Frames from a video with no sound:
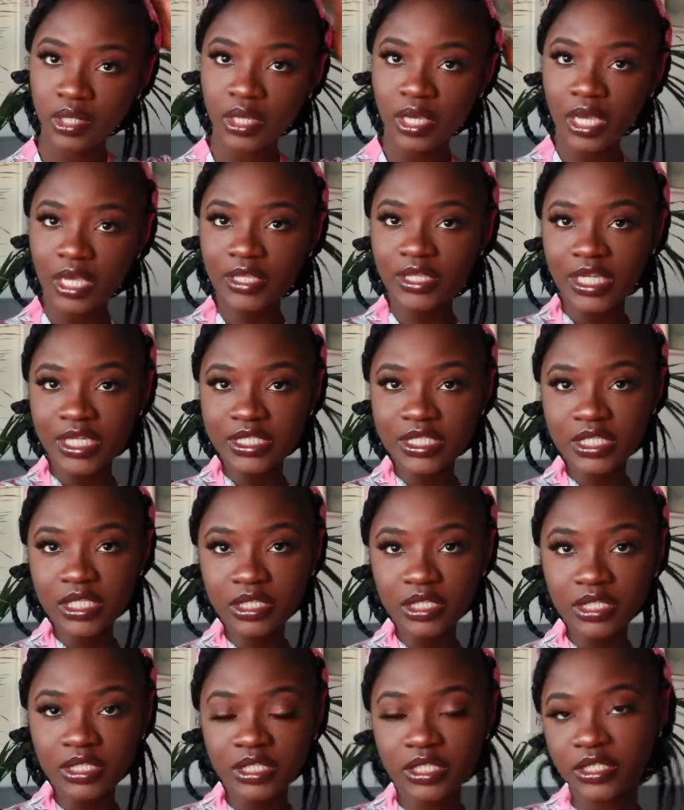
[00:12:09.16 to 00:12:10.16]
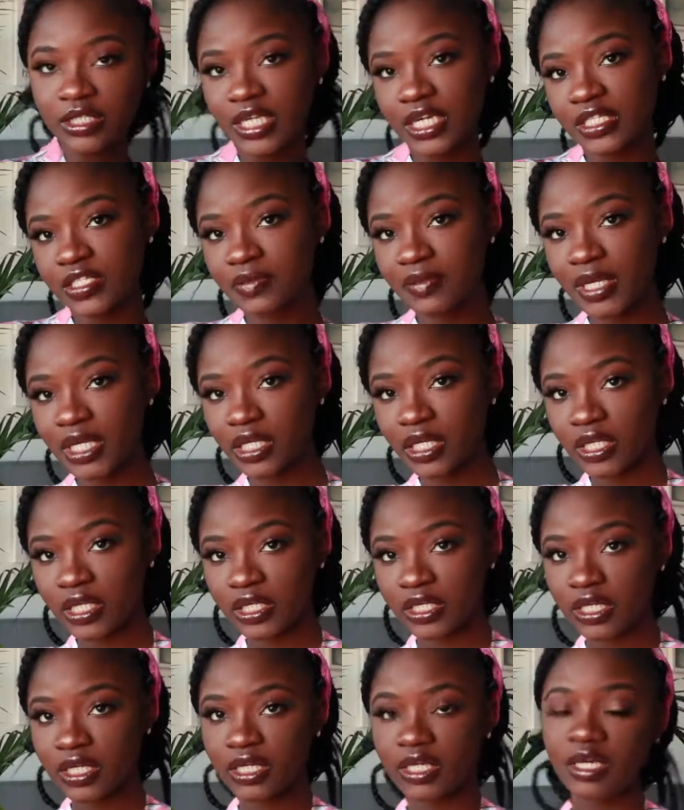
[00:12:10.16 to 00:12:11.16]
And that's the look, that's my
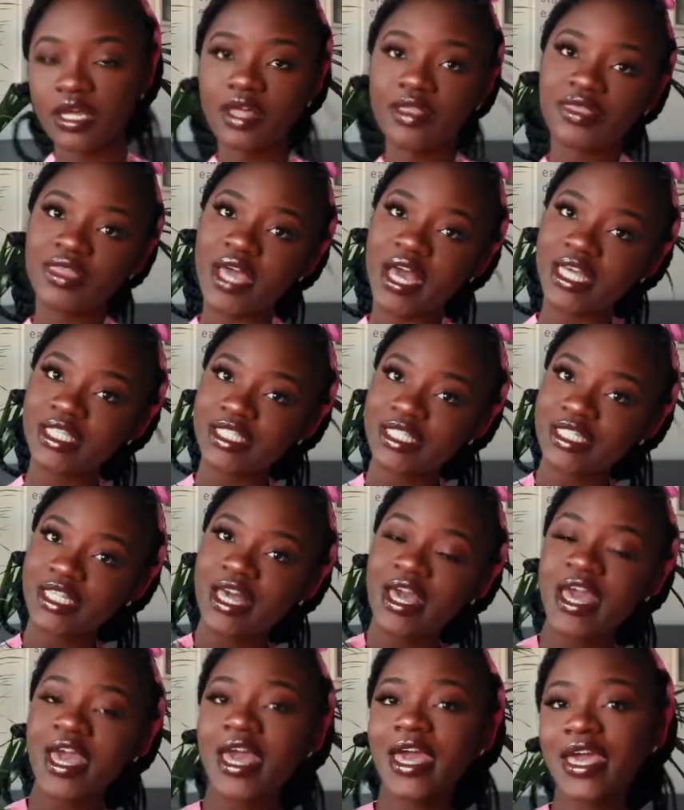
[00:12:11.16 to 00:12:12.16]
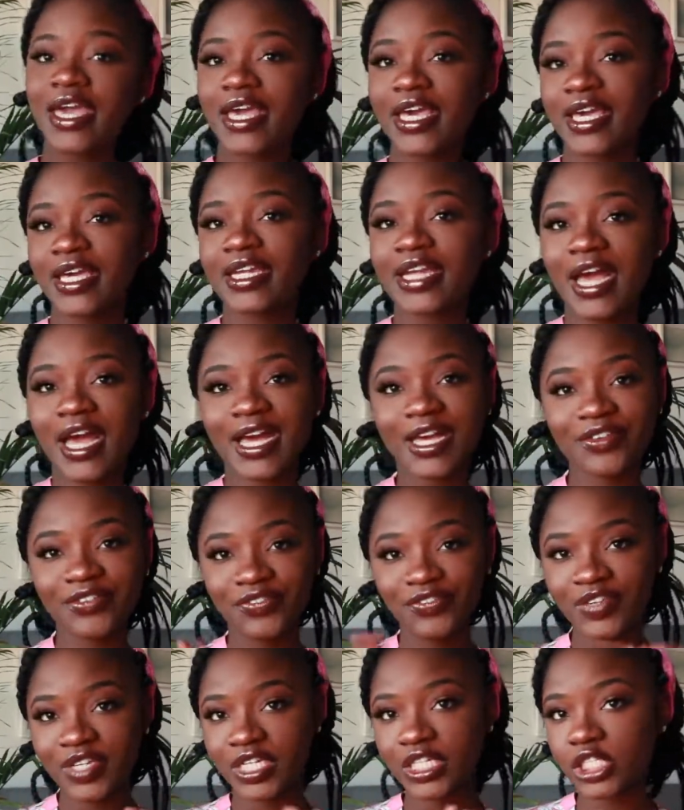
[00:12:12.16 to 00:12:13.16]
look, that's it. I
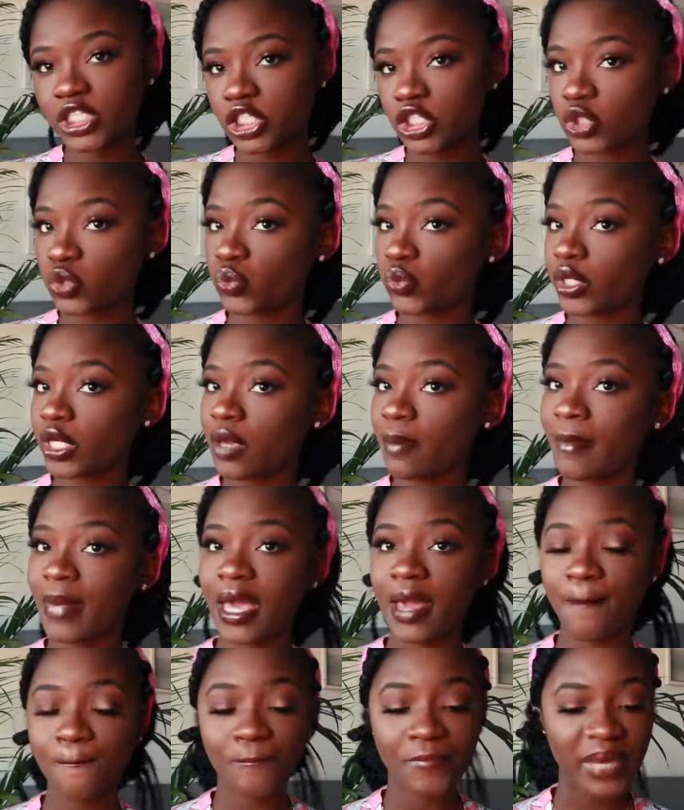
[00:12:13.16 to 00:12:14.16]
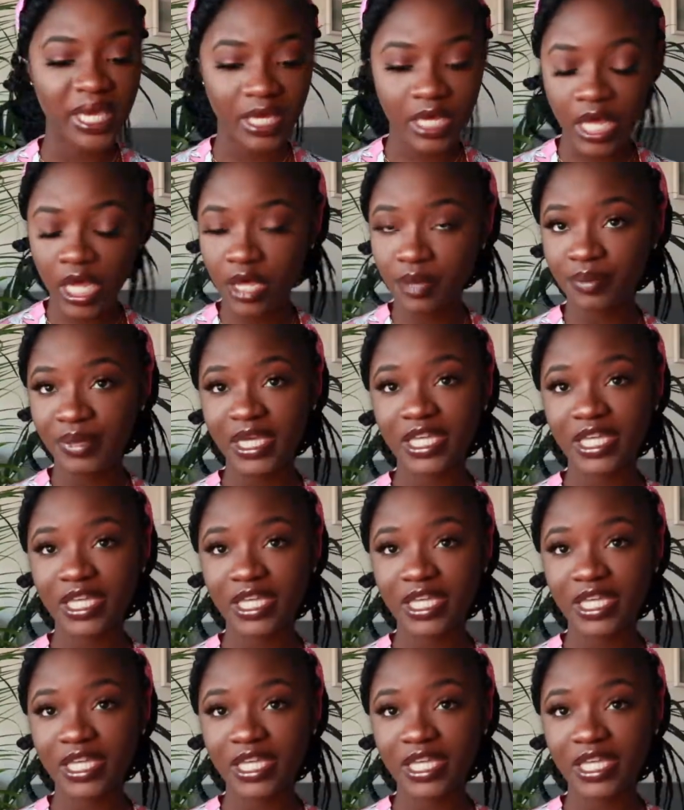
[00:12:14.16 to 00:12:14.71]
finished doing my makeup